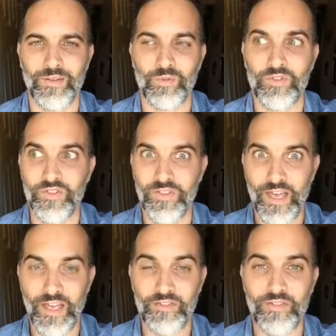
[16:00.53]
which is
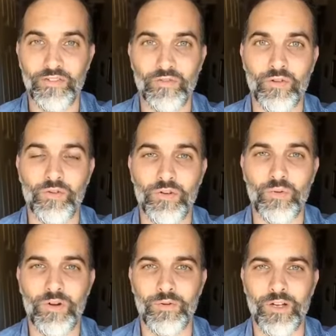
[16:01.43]
the essence of who and
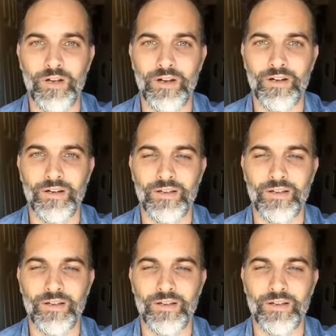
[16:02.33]
what we are.